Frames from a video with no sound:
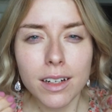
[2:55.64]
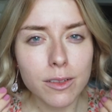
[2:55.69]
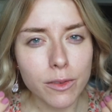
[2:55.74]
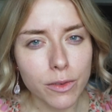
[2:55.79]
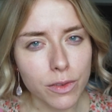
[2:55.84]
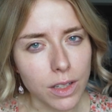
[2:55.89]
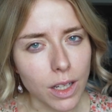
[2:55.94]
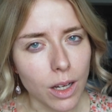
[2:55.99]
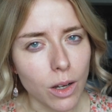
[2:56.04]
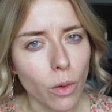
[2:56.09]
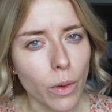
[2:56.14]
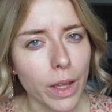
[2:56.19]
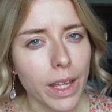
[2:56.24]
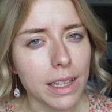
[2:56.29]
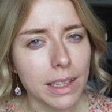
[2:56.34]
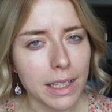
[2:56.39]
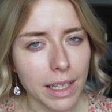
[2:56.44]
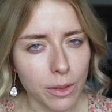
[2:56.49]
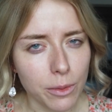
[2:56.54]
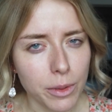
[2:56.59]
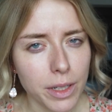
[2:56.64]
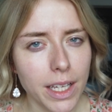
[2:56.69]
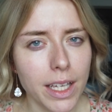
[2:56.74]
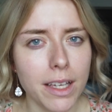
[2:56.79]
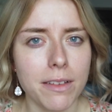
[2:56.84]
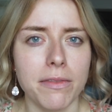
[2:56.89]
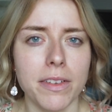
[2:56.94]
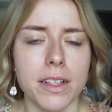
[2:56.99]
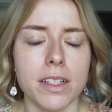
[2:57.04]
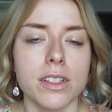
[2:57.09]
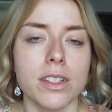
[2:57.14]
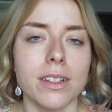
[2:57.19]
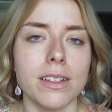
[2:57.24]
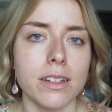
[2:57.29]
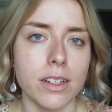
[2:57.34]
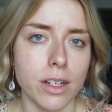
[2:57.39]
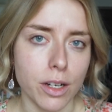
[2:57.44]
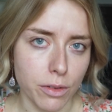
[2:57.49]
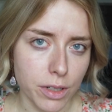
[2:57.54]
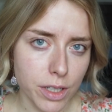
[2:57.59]
flowy, liquidy. It feels
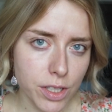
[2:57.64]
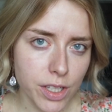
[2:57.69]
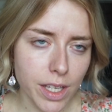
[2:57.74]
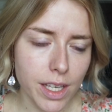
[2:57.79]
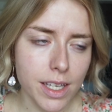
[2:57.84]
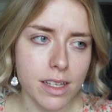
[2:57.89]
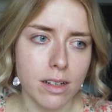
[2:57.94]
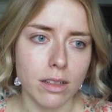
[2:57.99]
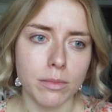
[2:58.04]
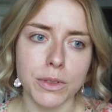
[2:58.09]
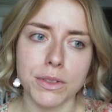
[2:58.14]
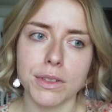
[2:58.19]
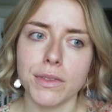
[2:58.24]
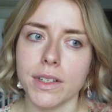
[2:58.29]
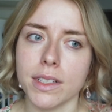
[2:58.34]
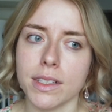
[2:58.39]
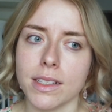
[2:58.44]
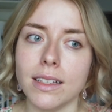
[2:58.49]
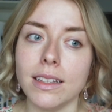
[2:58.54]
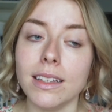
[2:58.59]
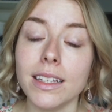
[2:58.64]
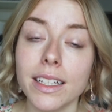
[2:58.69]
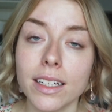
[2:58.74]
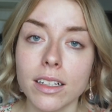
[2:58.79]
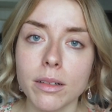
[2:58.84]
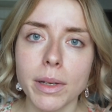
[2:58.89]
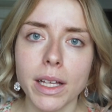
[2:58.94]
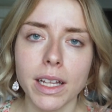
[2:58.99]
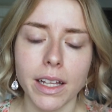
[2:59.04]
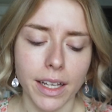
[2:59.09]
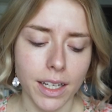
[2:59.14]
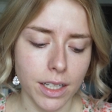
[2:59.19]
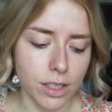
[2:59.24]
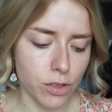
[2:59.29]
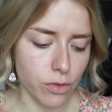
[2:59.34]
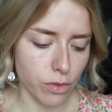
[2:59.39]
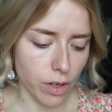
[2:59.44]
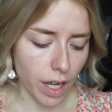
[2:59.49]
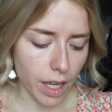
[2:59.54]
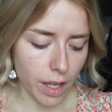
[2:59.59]
nourishing. It almost feels a little bit like a
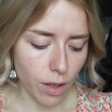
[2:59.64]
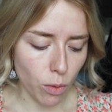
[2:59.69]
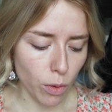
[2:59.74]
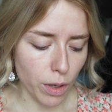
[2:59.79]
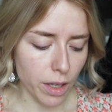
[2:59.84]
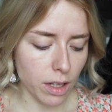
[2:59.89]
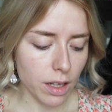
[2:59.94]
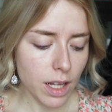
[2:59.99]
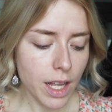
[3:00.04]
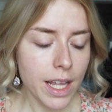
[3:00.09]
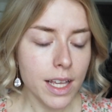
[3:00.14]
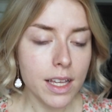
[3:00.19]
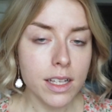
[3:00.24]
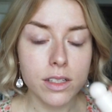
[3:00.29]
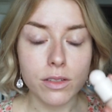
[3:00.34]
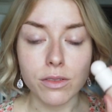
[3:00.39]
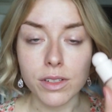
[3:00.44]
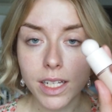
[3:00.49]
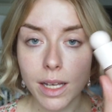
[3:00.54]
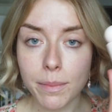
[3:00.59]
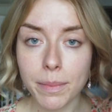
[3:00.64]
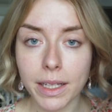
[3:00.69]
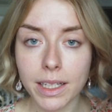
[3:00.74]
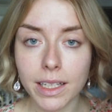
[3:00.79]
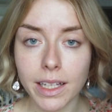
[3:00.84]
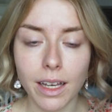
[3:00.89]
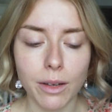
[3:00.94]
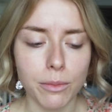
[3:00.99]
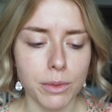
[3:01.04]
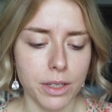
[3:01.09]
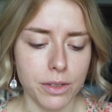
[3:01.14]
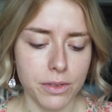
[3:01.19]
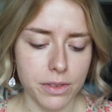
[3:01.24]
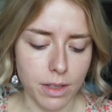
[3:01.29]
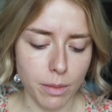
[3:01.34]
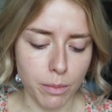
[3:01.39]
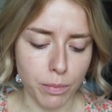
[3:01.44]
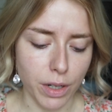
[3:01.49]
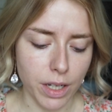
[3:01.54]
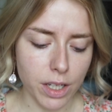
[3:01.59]
dry oil. So typically I would use
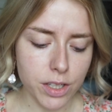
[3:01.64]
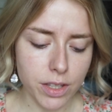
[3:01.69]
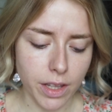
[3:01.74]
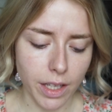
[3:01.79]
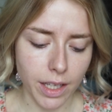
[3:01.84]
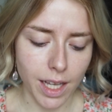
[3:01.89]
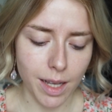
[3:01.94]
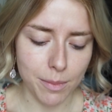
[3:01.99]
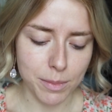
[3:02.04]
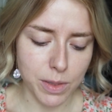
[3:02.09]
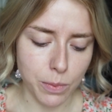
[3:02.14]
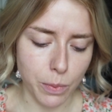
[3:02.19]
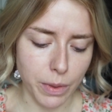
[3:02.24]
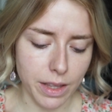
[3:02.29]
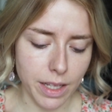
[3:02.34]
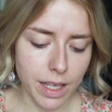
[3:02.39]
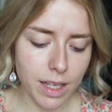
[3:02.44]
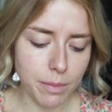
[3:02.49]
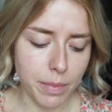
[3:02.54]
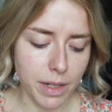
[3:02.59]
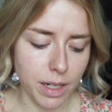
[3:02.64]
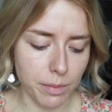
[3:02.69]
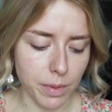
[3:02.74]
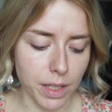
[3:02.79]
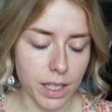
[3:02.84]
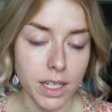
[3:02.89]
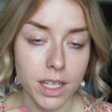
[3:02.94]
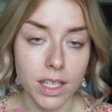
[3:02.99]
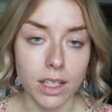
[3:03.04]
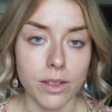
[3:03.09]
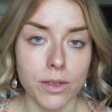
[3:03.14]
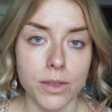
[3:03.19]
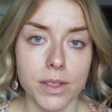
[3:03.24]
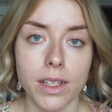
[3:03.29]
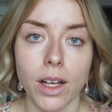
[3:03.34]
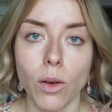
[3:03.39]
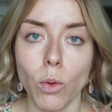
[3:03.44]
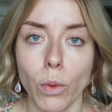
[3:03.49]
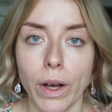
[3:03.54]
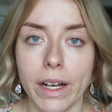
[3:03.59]
the brush that comes with it, but I'm going to
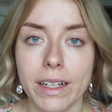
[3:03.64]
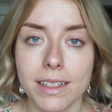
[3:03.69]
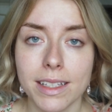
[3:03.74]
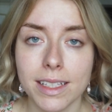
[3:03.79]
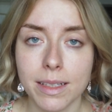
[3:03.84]
use a wet